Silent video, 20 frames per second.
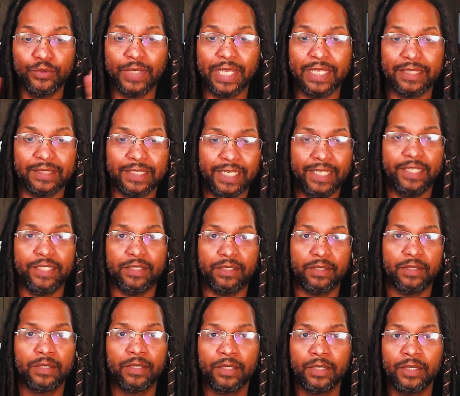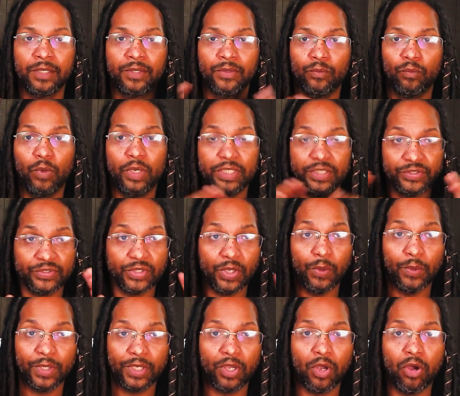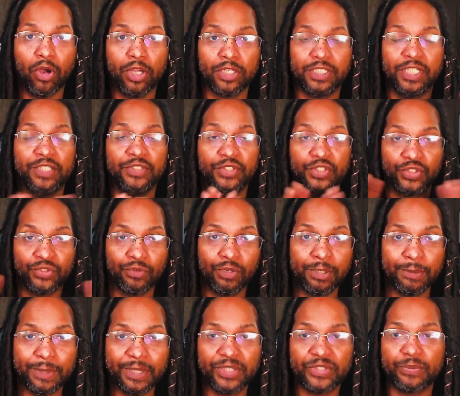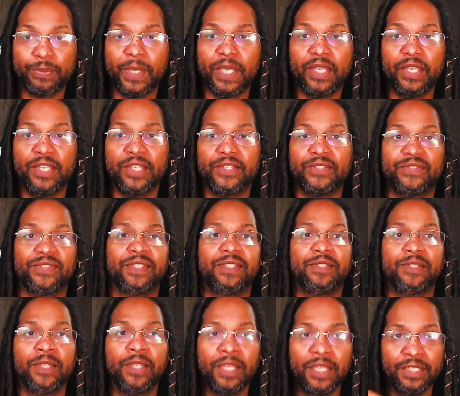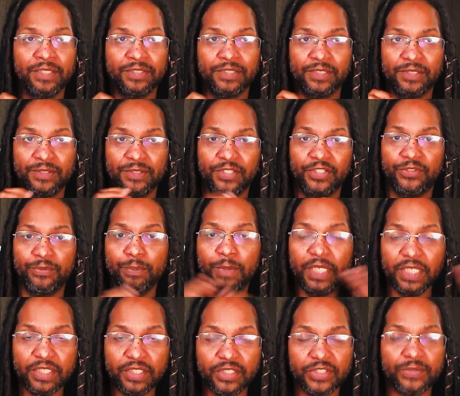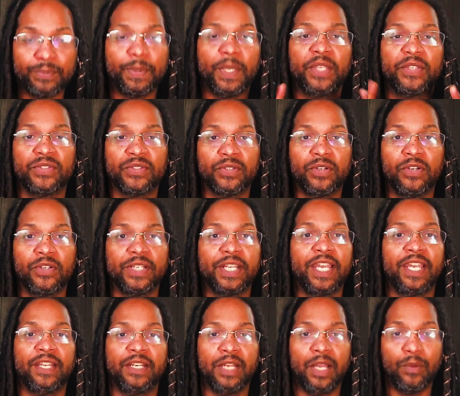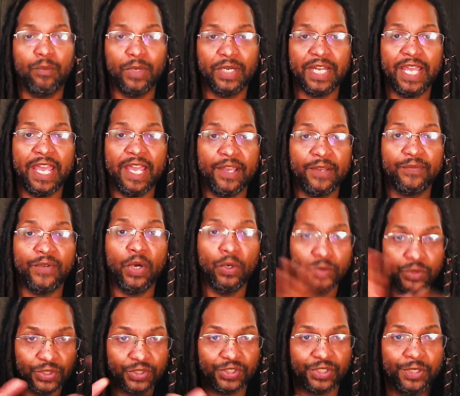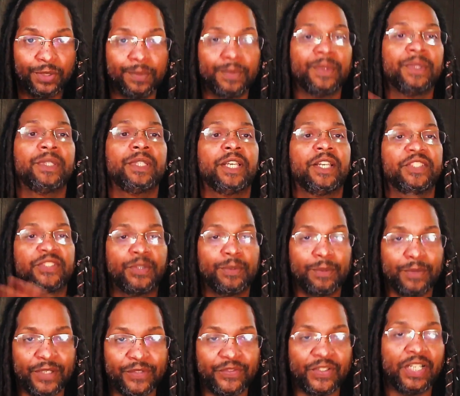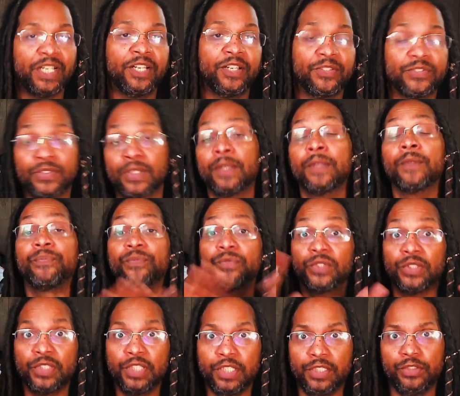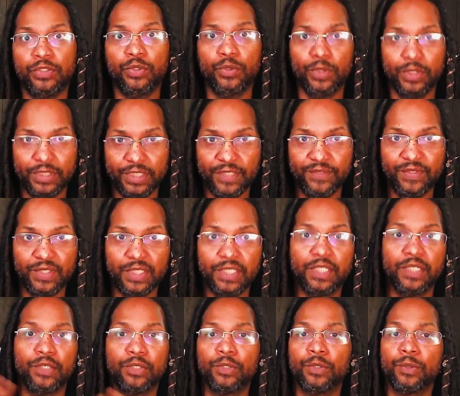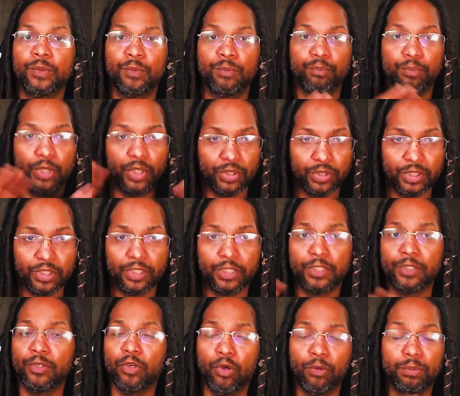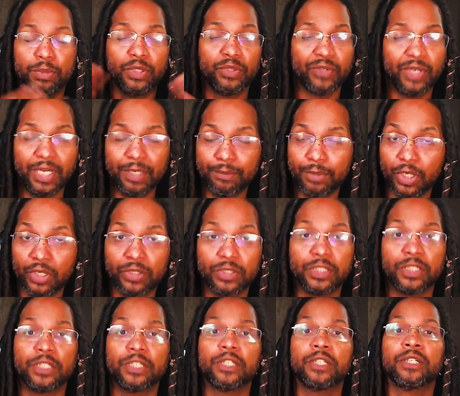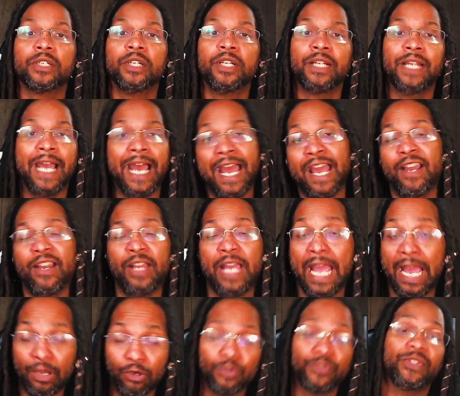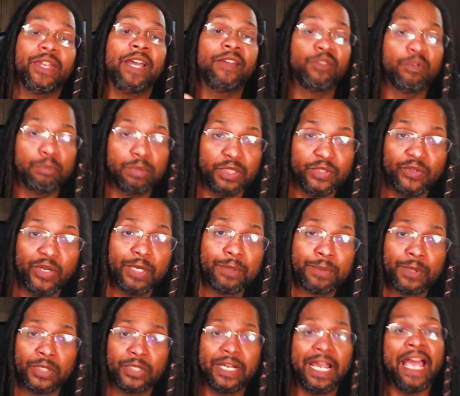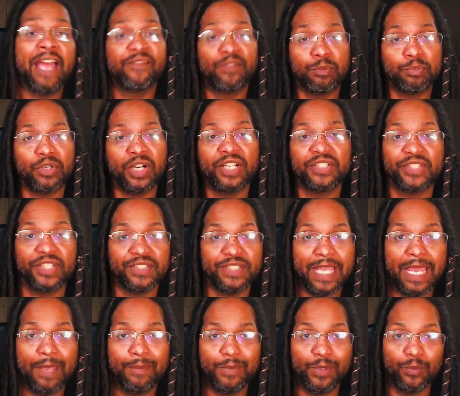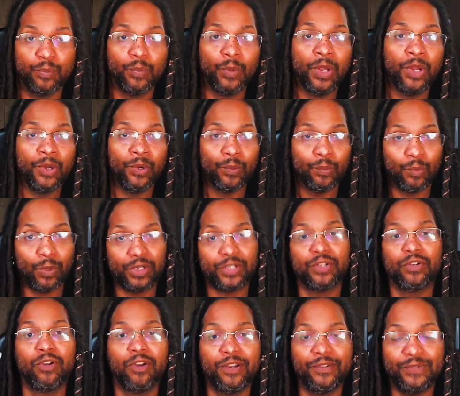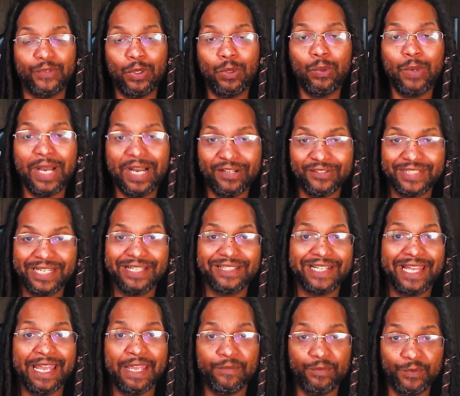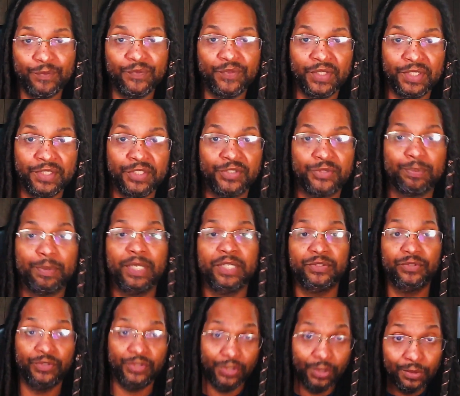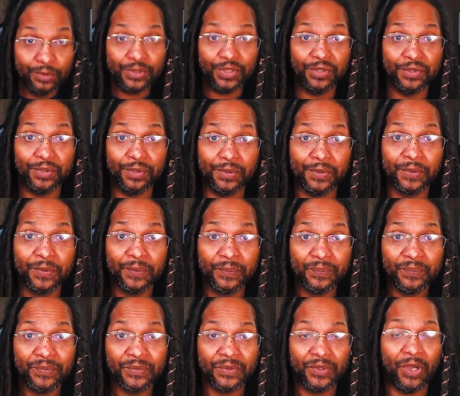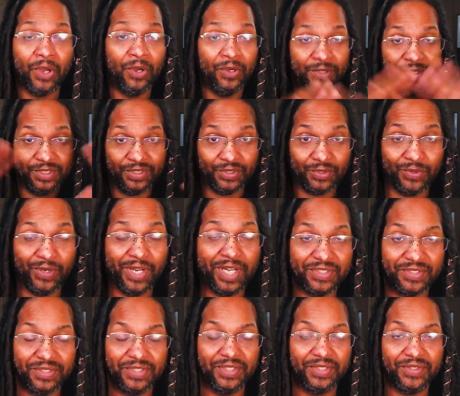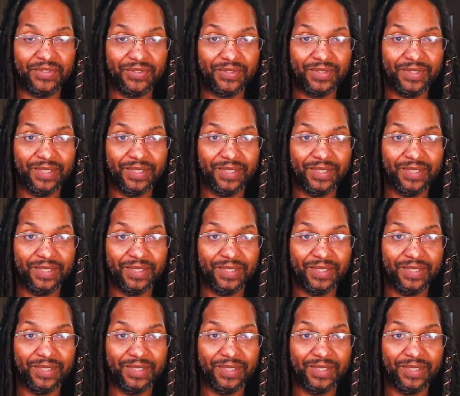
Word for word: not like what is going on in the streaming space and this media space and all that, and I want to have ownership of some of my files, get you a DVD burner or Blu-ray burner. I, I also have a Blu-ray burner. I have a project that I've been working on for a while now that I haven't finished, but due to all this craziness,